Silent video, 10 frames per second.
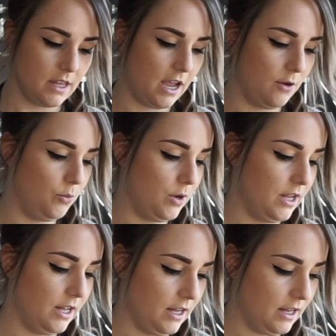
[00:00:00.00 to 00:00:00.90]
I
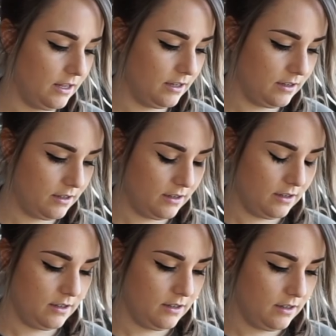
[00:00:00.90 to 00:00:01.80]
will,
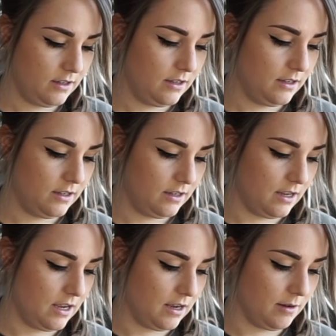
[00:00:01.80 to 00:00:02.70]

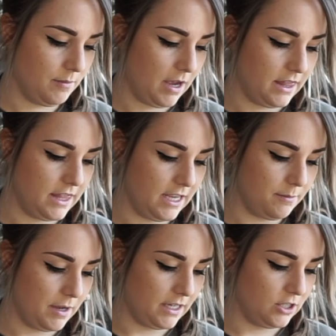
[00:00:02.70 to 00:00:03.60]
um, I
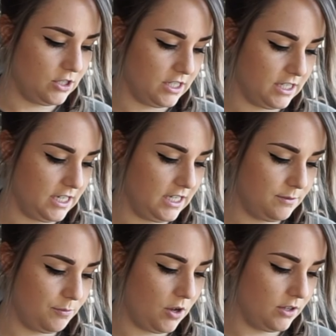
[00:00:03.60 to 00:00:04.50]
think, make the
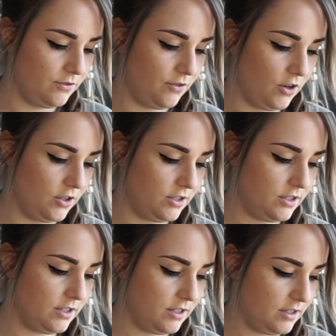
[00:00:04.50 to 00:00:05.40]
cheese balls
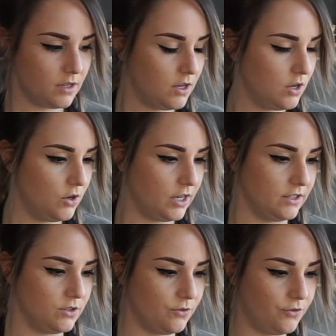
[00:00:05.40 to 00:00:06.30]
first. Okay,
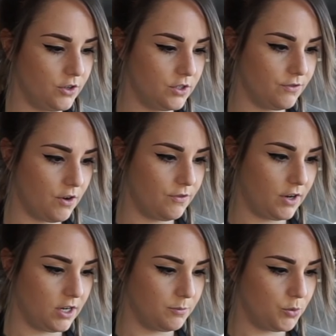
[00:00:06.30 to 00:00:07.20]
so first of all, we're
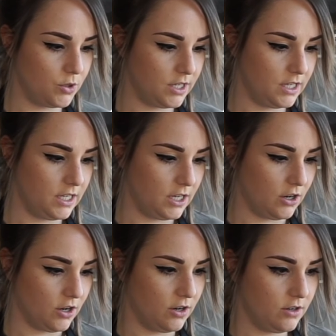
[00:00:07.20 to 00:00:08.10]
gonna put in
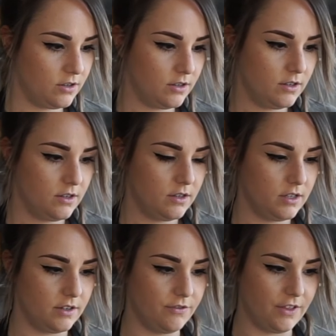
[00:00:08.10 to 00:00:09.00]
here
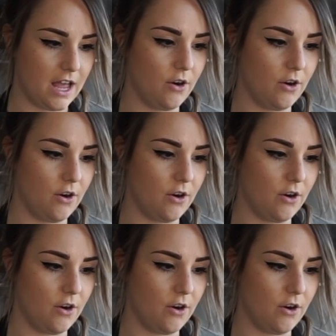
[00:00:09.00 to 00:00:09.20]
the flour.